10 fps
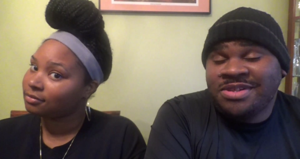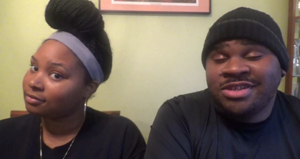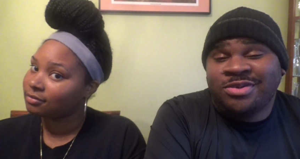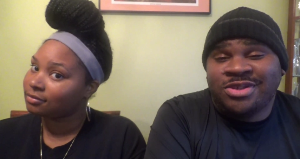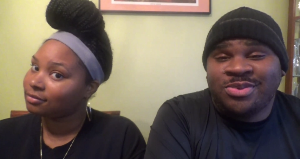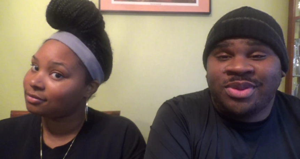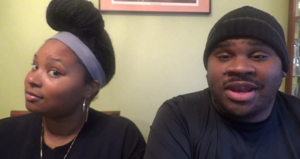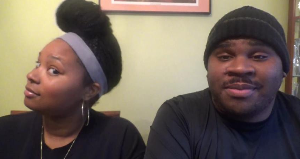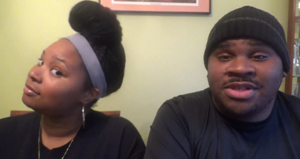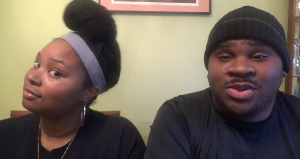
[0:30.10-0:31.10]
Speaker 1: potential two, the
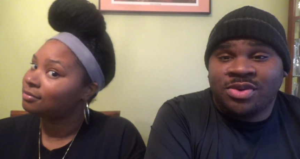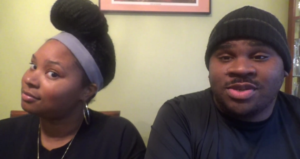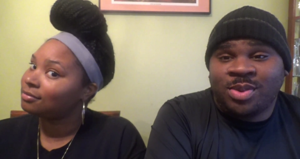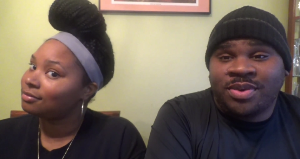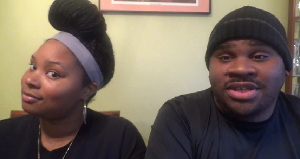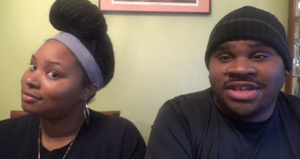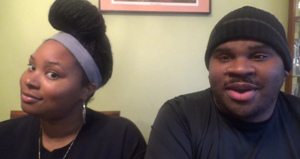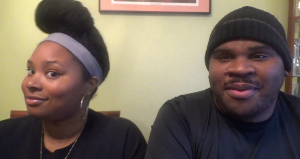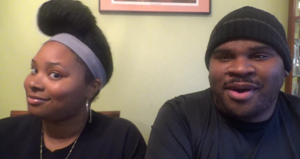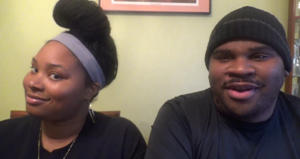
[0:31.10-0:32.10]
number two, because we want to chat
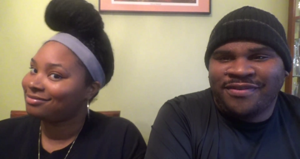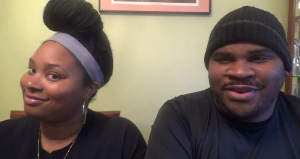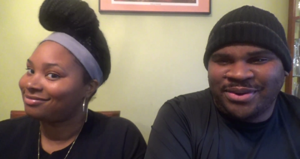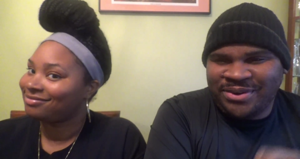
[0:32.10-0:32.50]
with all of you.